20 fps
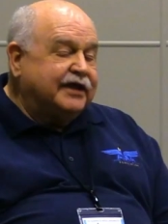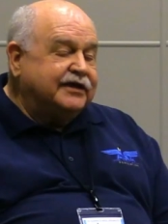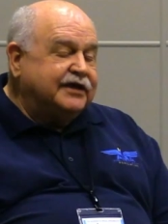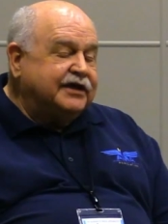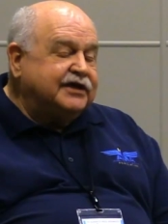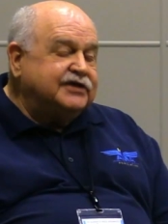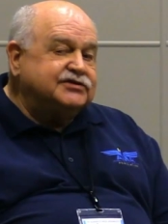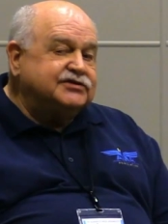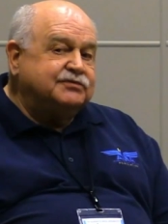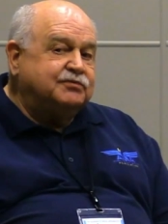I
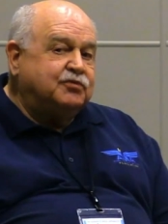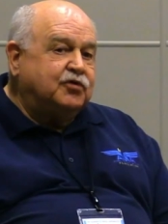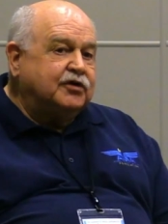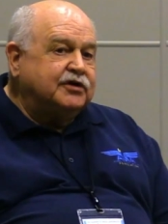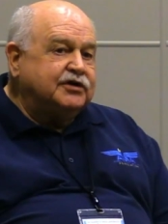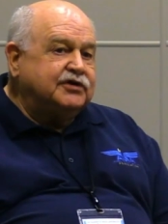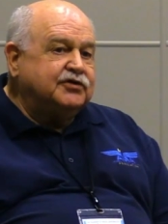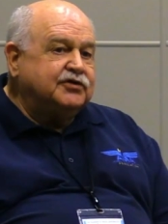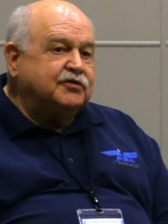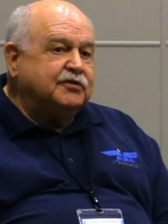think it's
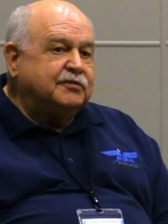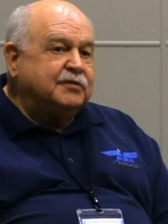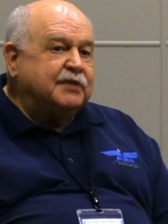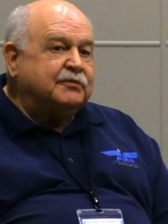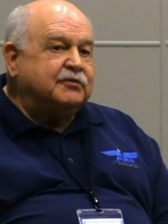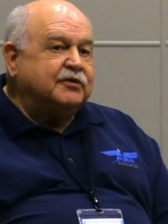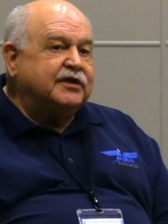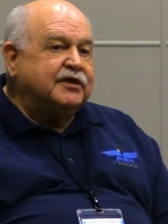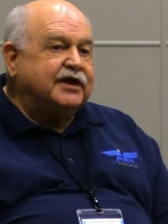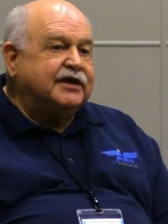important to
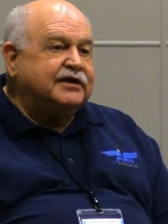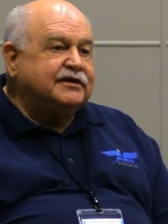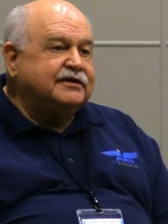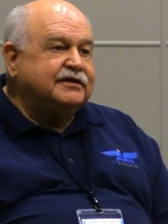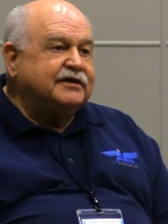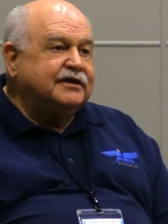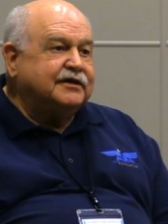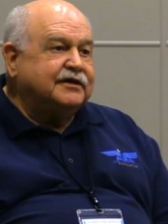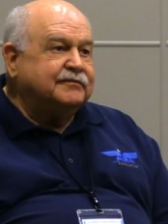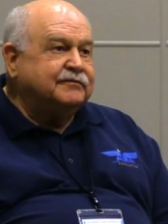remember
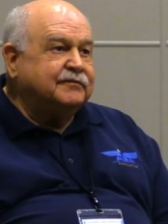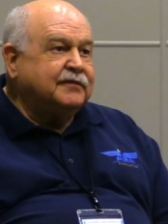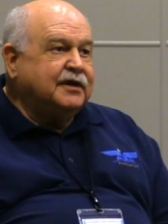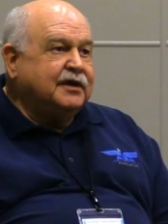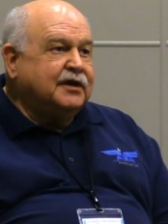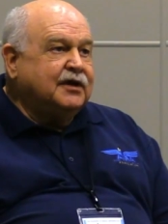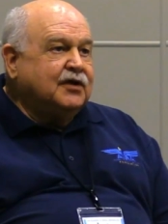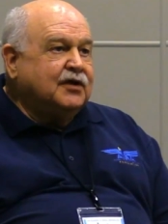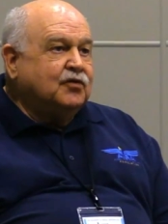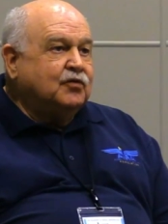that um,
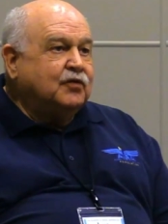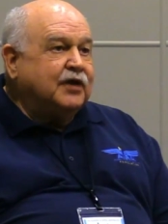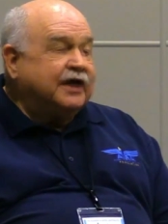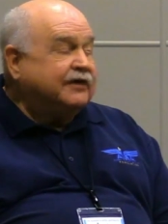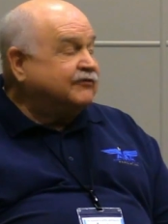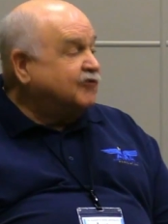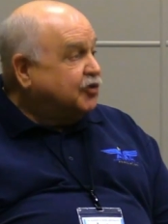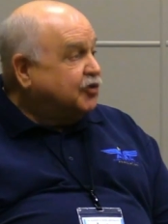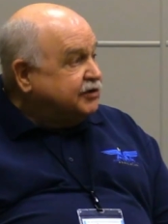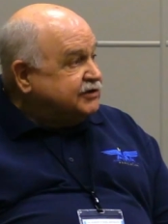we
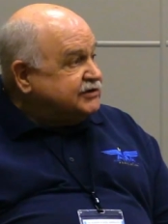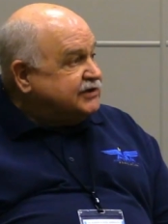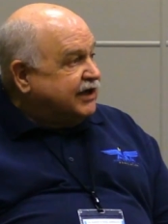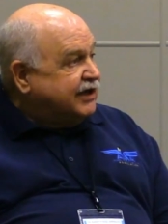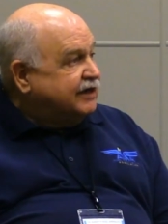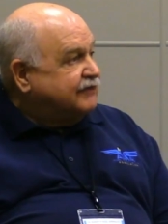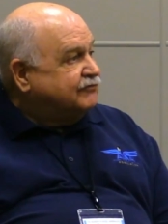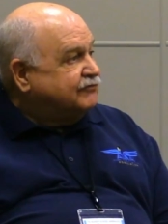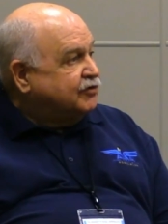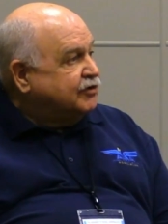have always
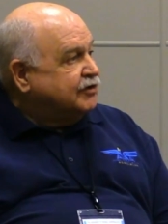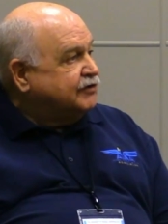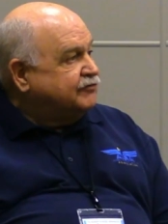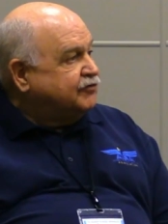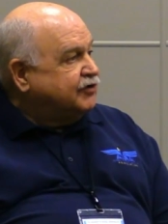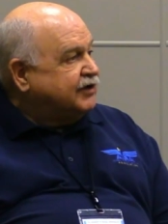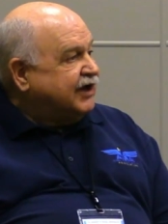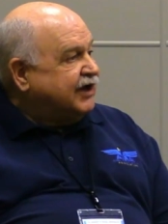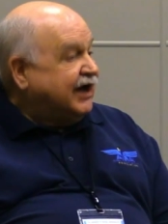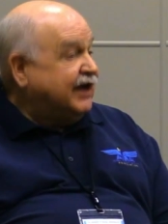had a 400
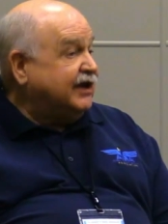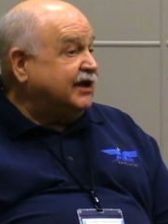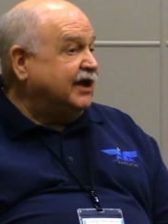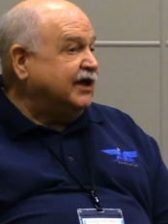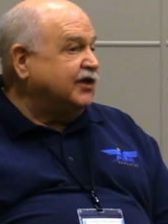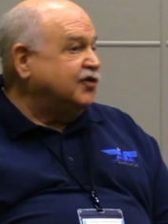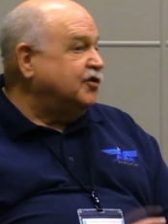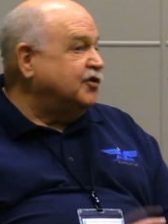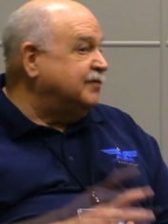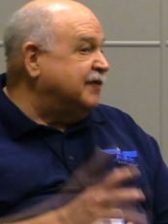foot
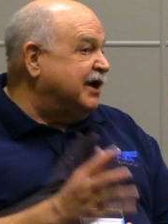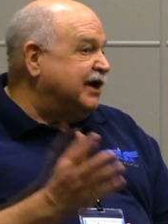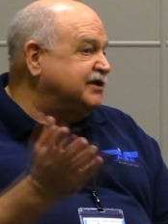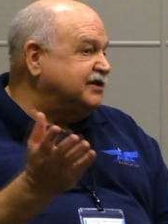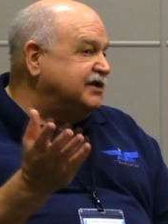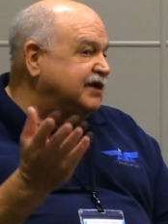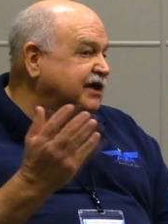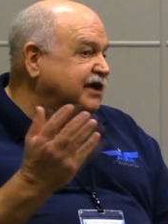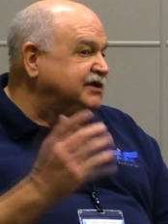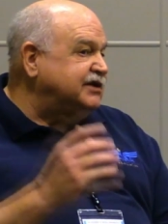guideline going back
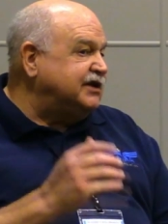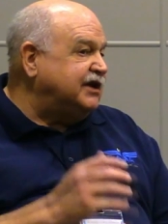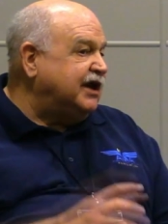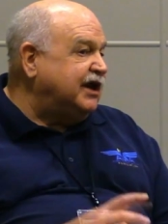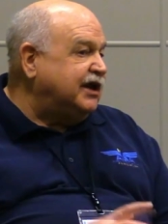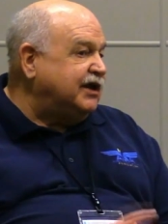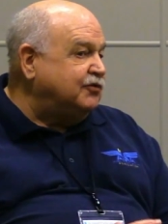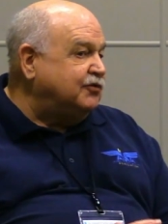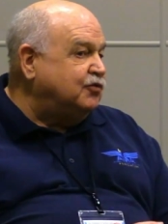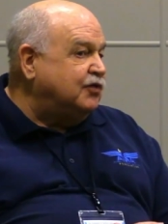to
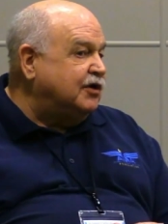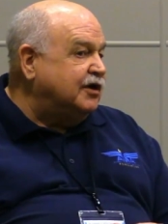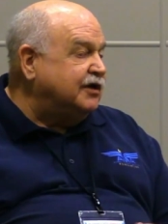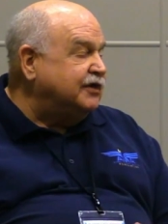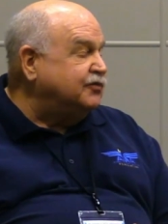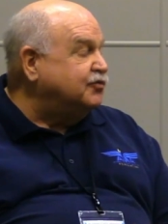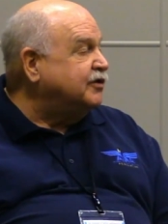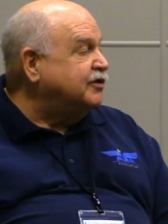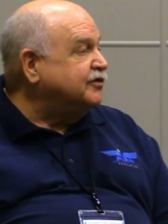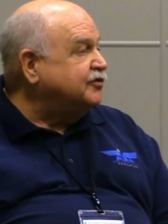
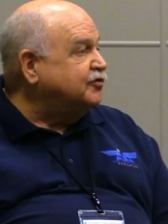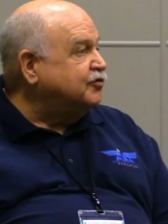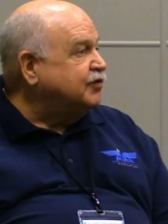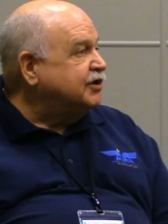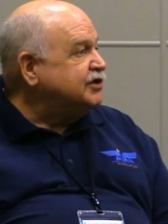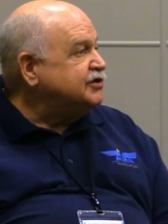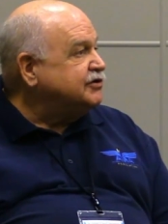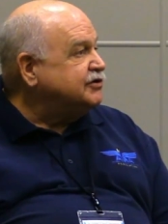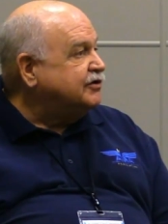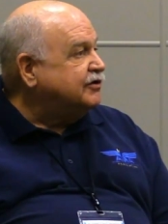1981 with the
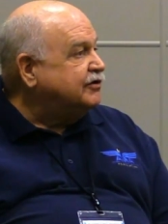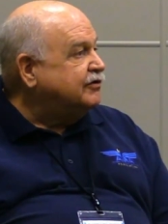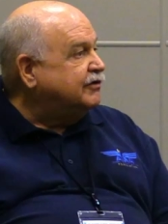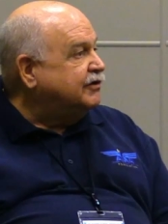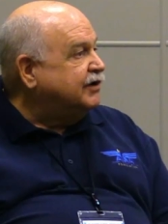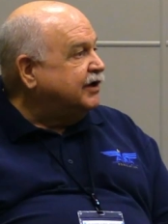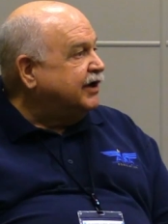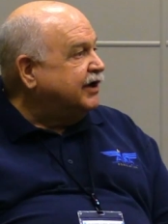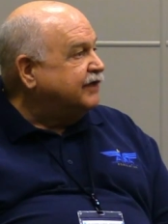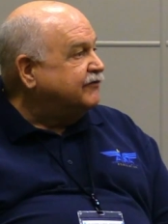
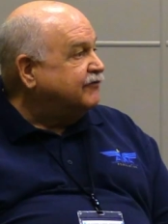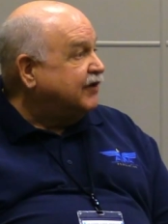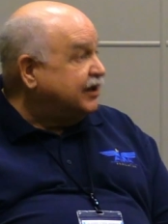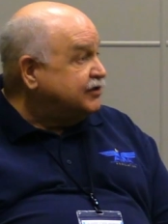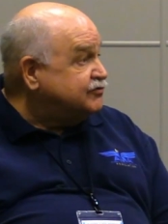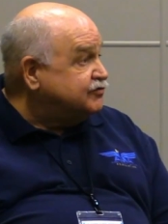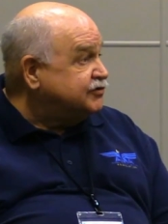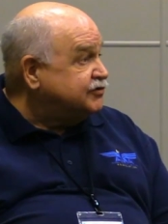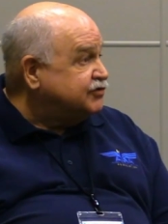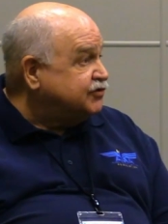original
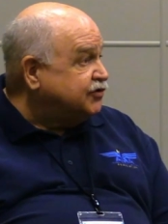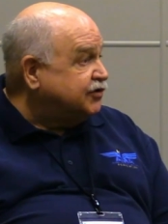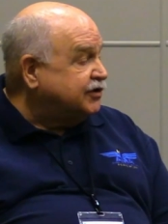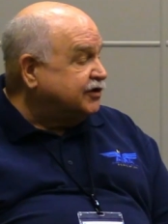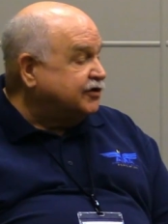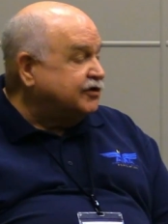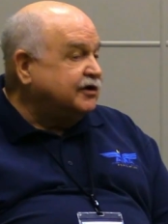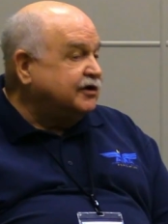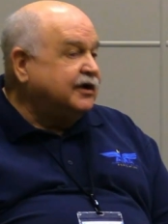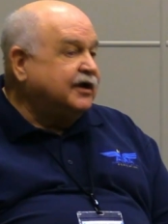advisory
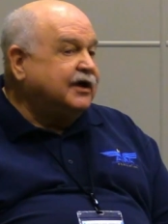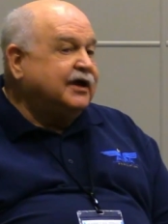circular,